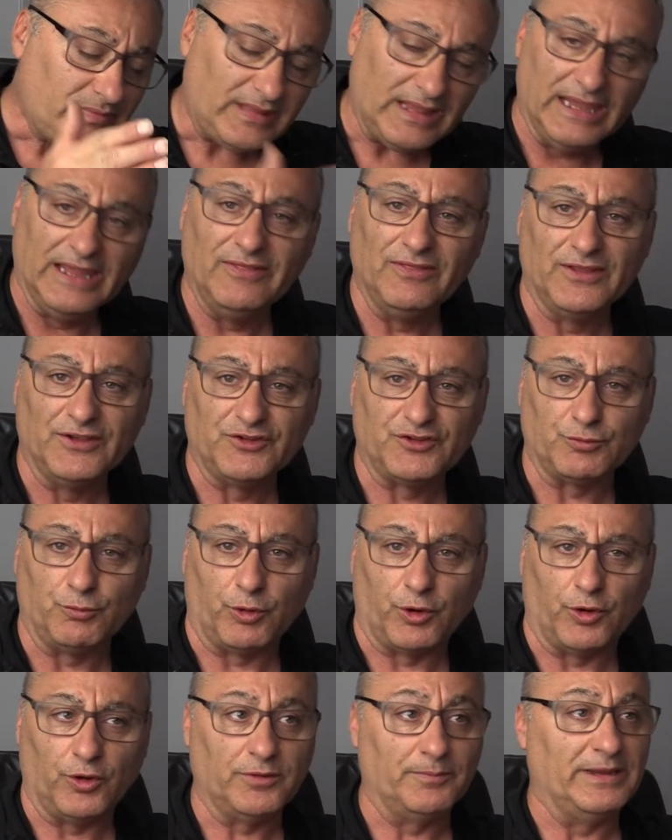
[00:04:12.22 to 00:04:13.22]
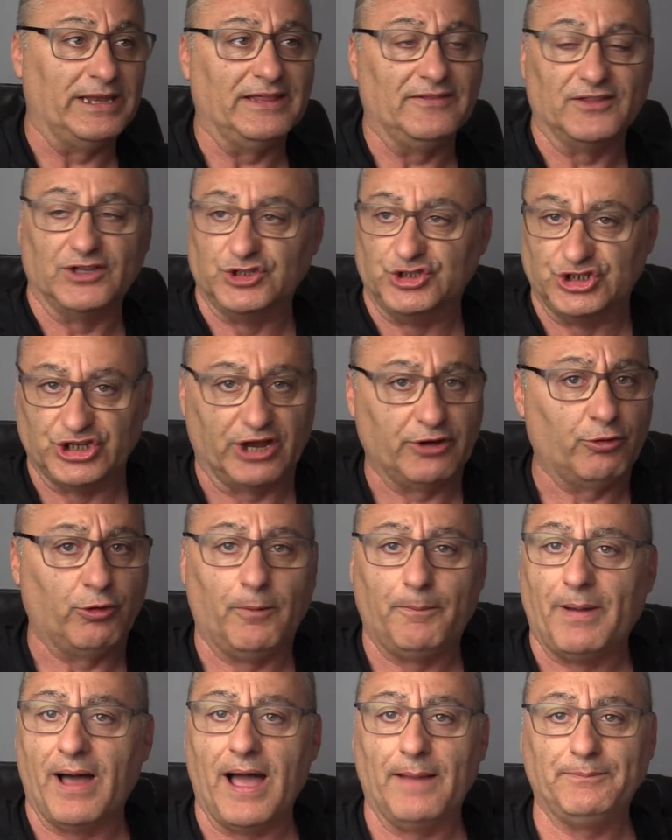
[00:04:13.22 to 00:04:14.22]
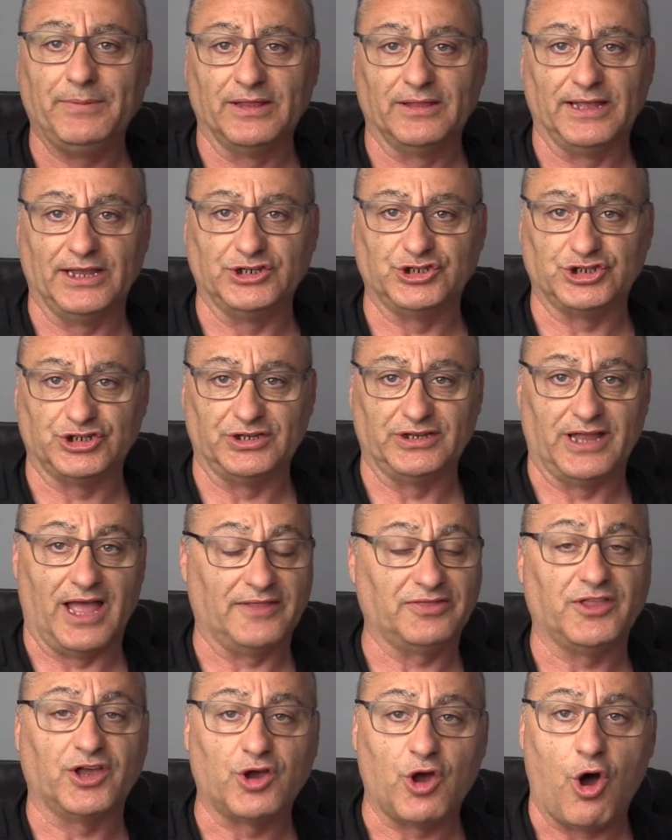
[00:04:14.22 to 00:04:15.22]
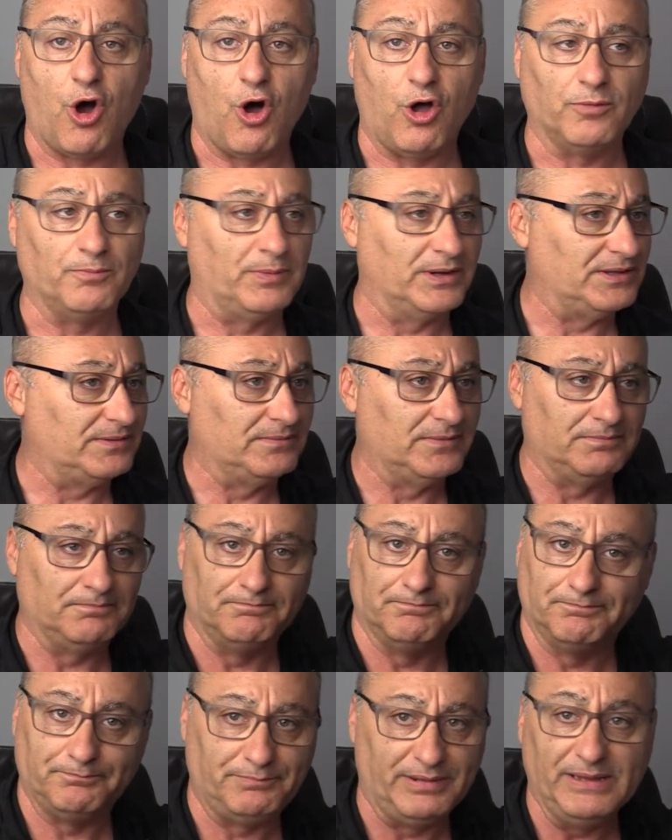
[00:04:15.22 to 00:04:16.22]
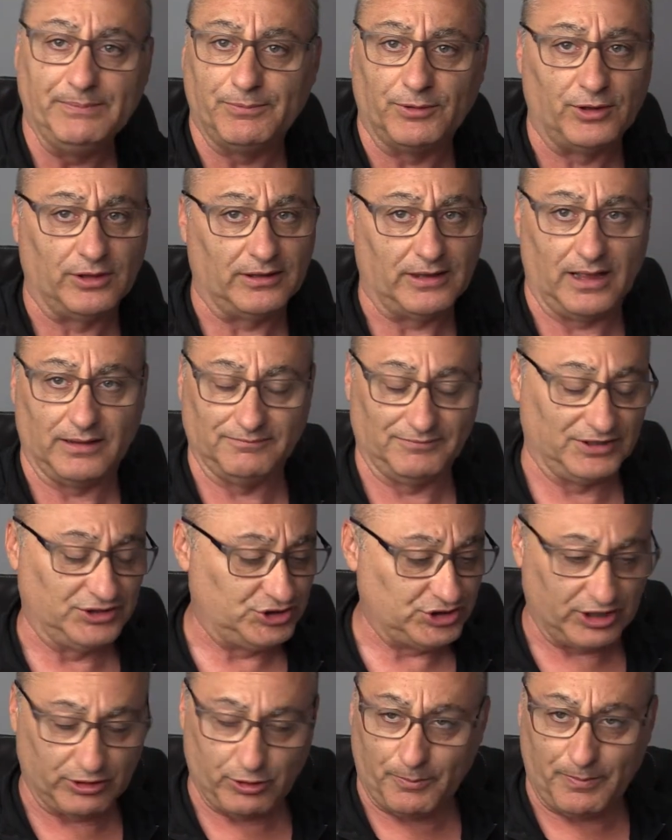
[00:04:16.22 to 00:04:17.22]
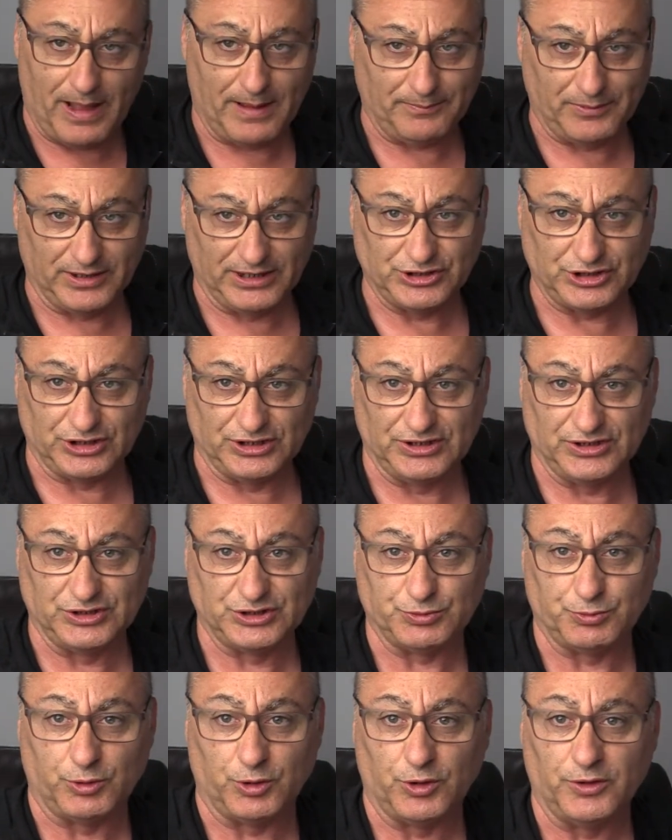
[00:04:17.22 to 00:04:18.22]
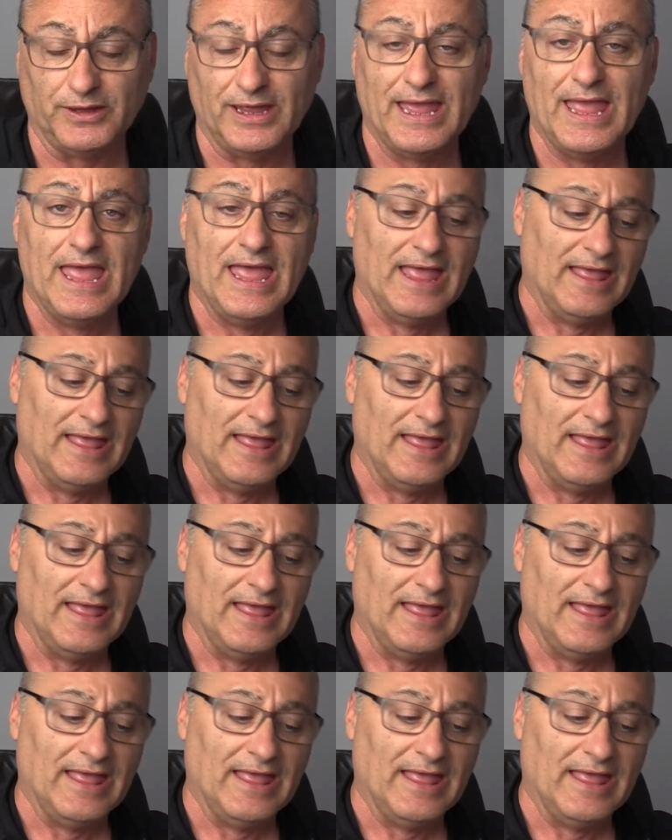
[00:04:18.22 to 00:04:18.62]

in this world, meaning the general population, not the called, but people, the general population in this world,